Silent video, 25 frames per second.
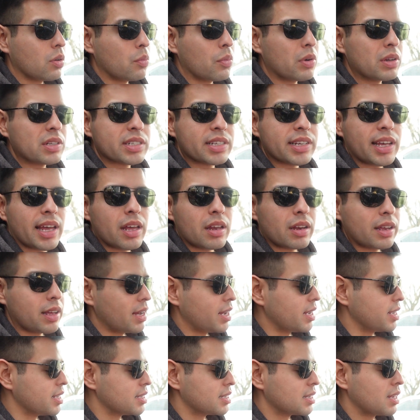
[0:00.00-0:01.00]
Once again,
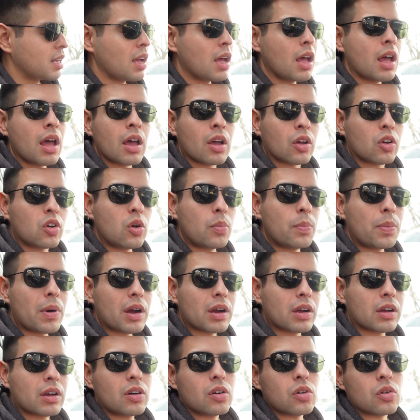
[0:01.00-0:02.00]
guys,
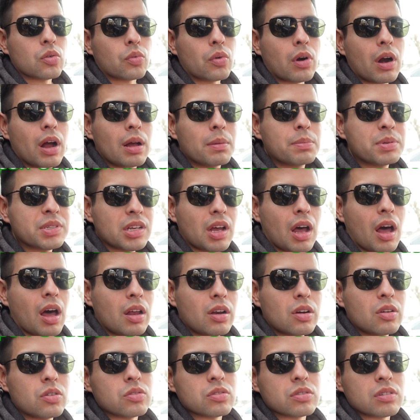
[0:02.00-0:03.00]
coupon code Rob's
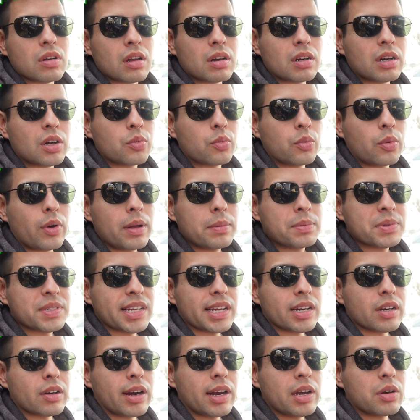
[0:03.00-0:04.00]
Autos on their
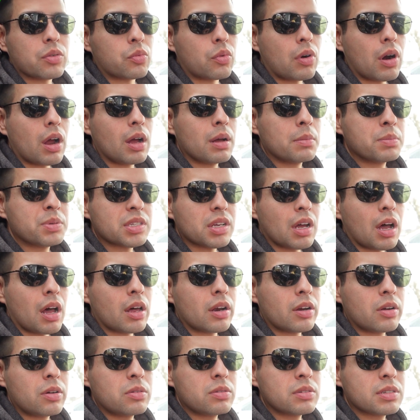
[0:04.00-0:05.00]
website, all right? Rob's
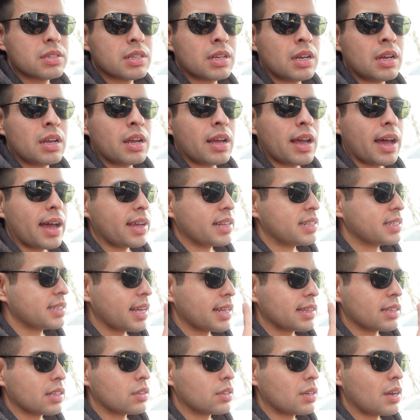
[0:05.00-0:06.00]
Autos it's
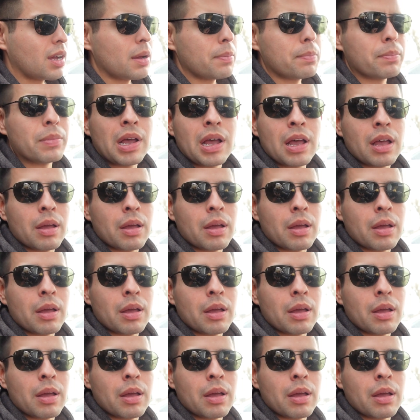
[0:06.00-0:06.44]
at the top.